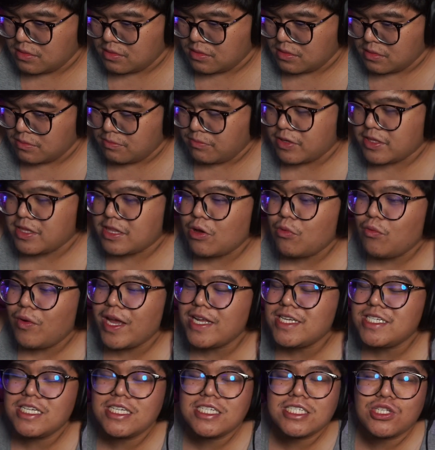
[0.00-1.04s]
But the way
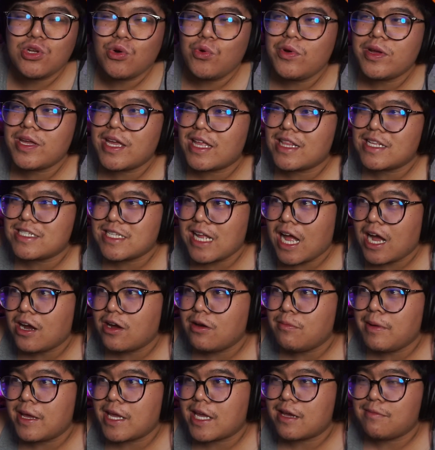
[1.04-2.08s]
she's doing it is not going
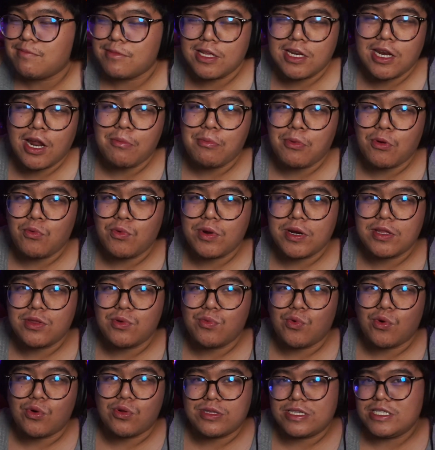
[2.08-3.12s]
to make him the number one in the
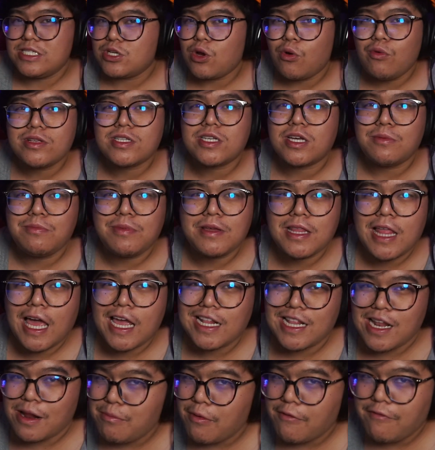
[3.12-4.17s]
world. He's always going to be
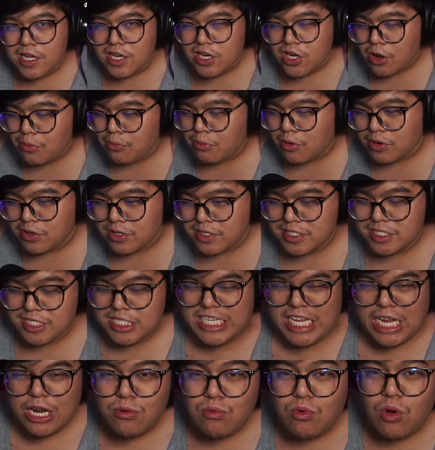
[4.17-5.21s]
like number
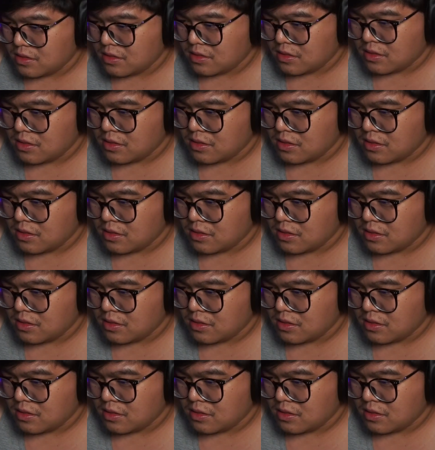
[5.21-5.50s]
zero.